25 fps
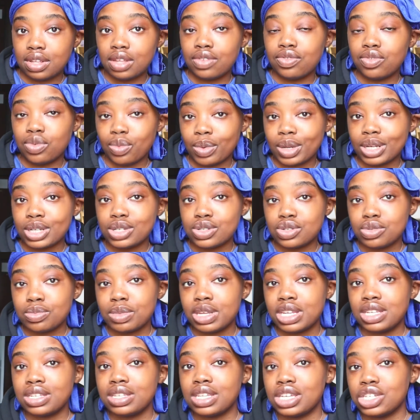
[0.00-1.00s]
if you want to do
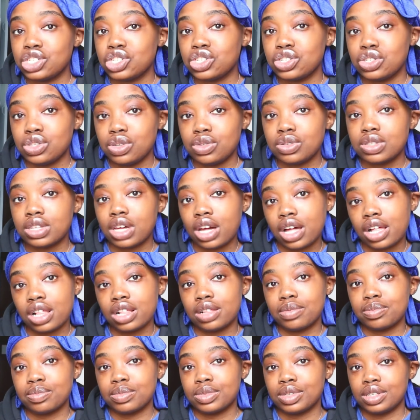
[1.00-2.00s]
meditation, use
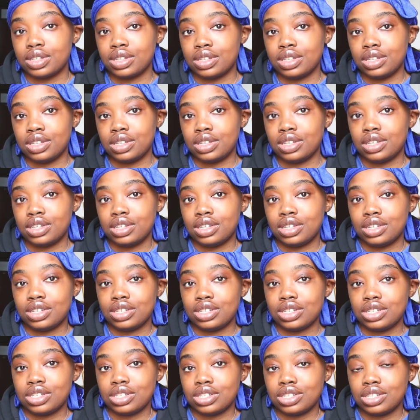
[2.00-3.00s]
Calm.
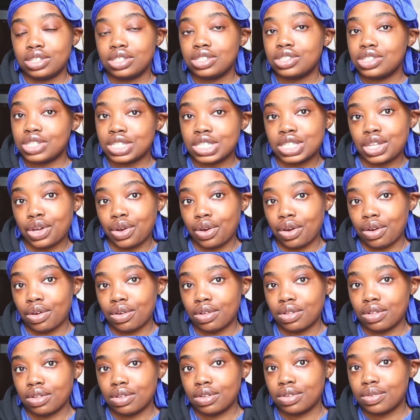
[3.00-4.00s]
She's the girl.
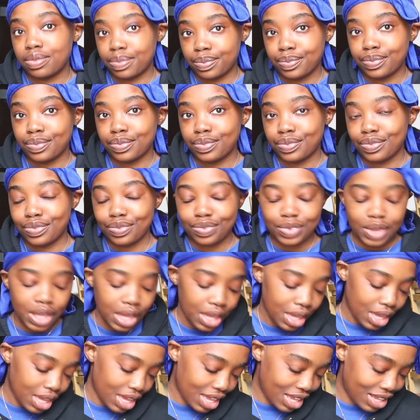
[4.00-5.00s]

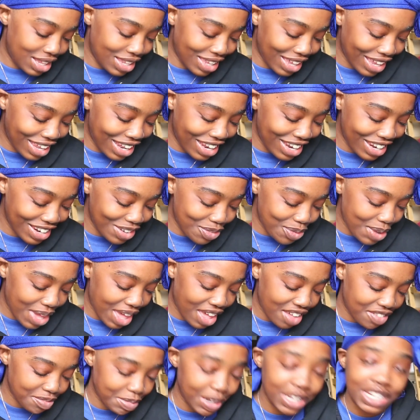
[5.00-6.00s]
And then we
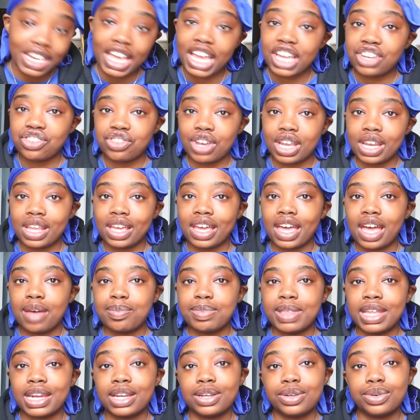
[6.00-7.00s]
have my night training
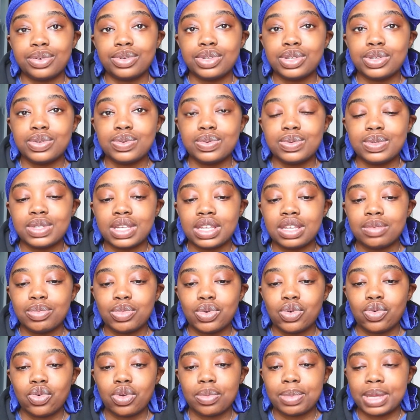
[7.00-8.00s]
app that I don't use
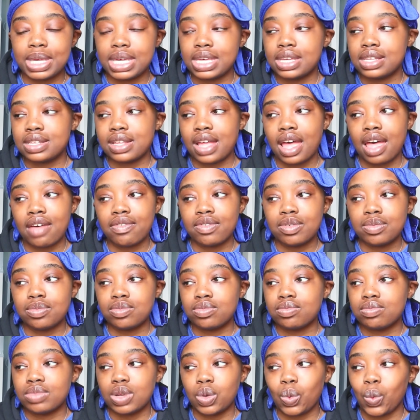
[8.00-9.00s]
anymore because I
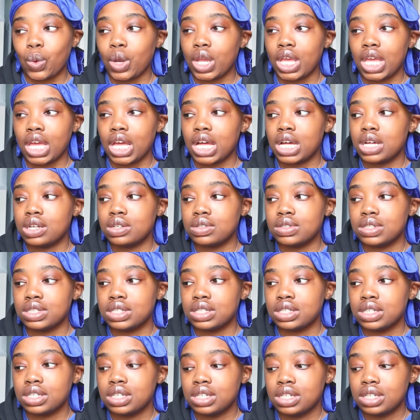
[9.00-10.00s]
haven't been working out.